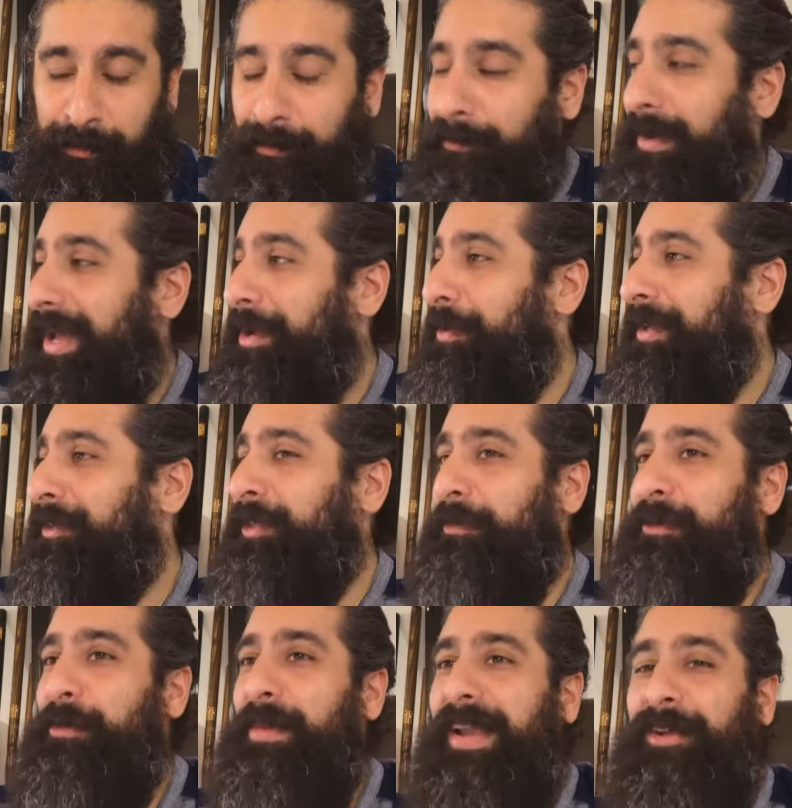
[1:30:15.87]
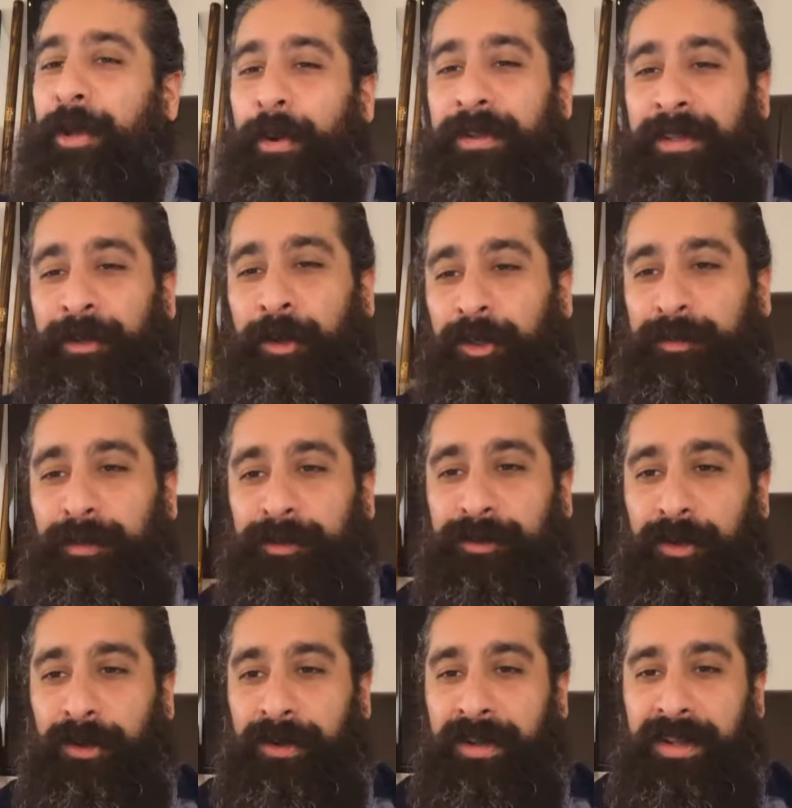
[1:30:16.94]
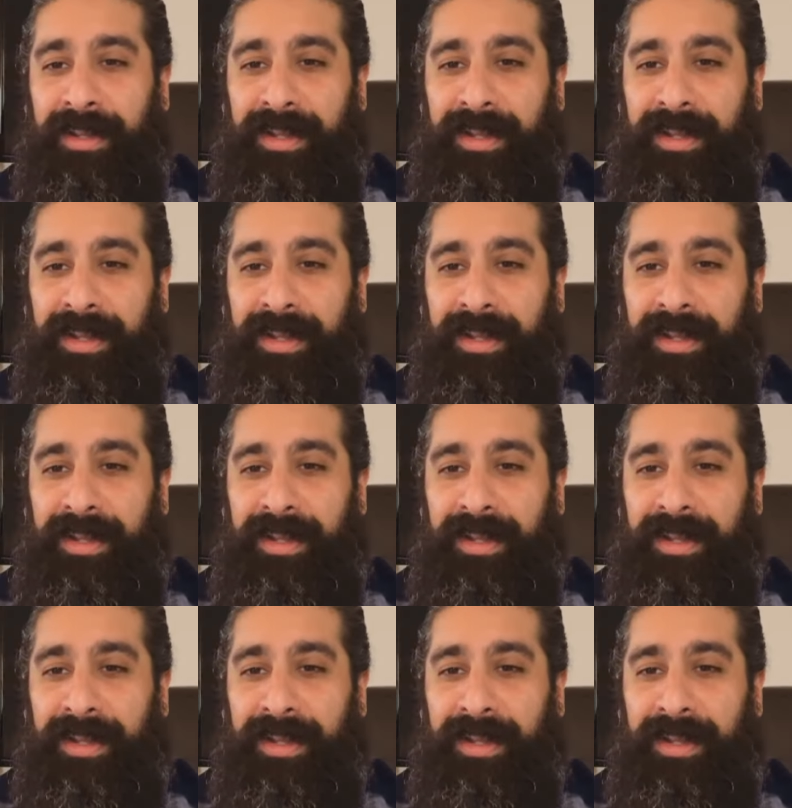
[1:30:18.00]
But anyway, some of you may know it, the gospel song,